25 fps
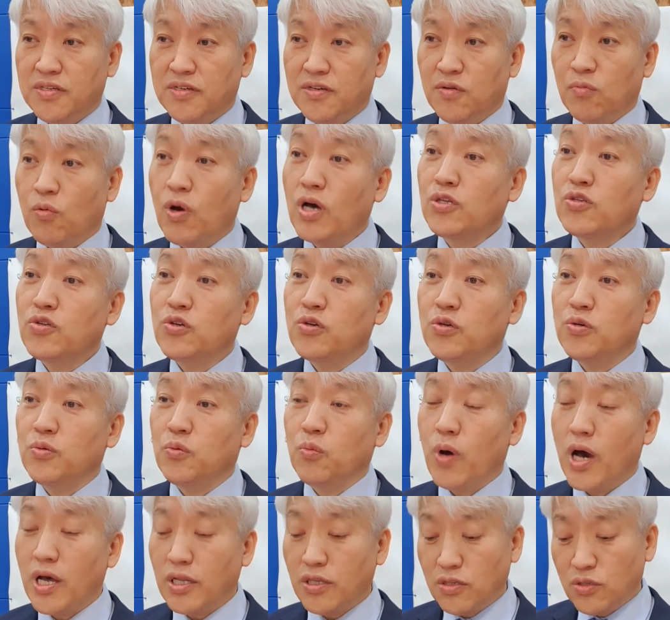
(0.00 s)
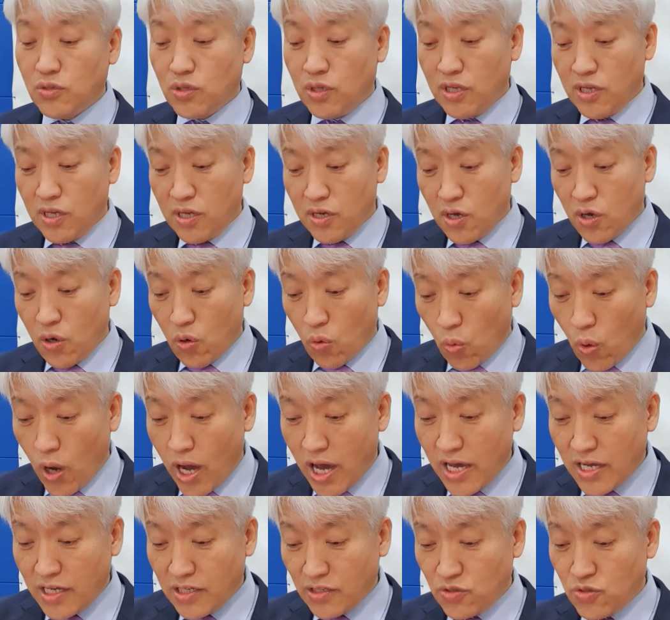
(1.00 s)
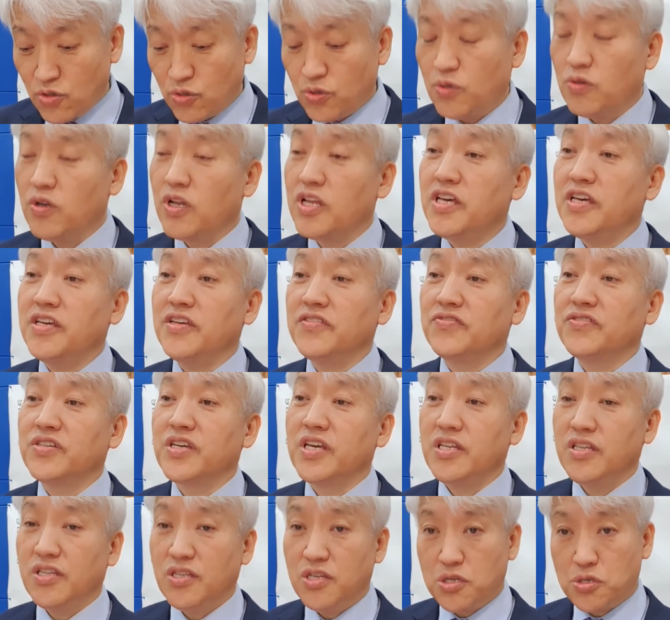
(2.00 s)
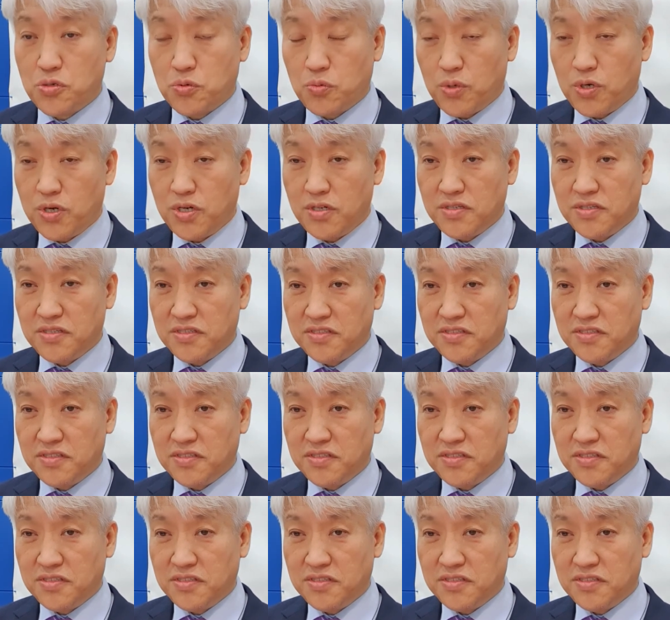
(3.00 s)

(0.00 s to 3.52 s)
Why do you live in this world?